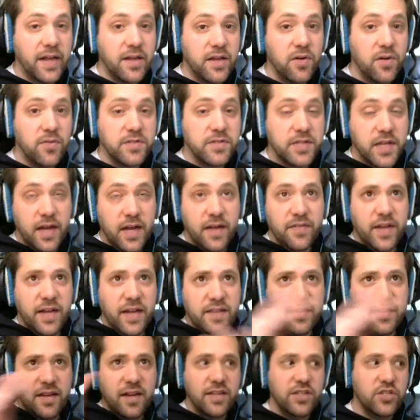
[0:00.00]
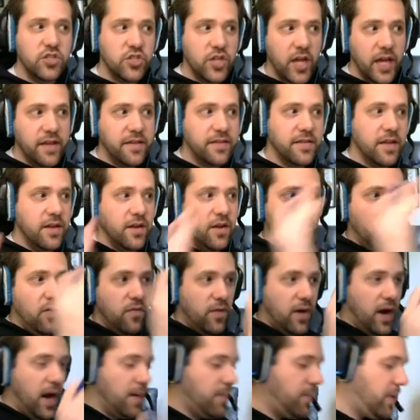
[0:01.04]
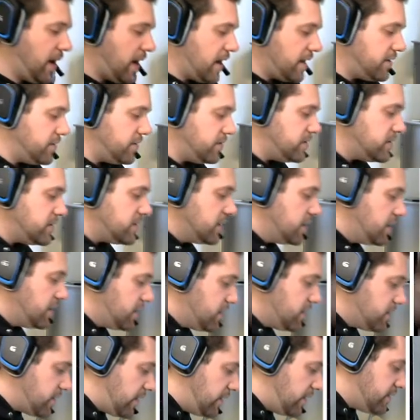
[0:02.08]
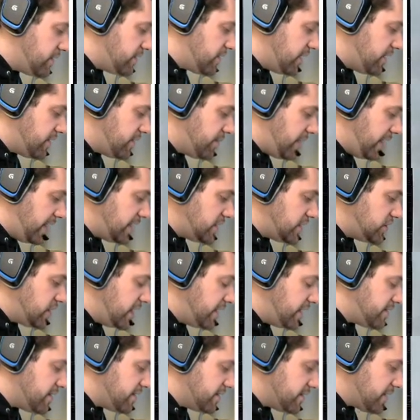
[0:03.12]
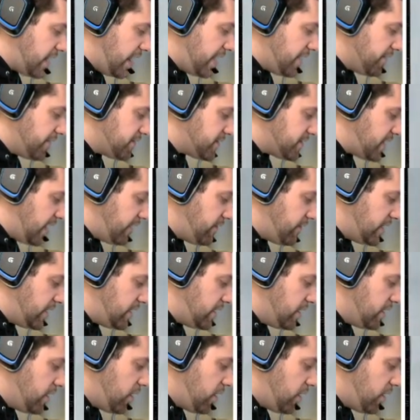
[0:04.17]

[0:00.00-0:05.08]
cosine? That's adjacent over hypotenuse. So I would say it's my adjacent side of 7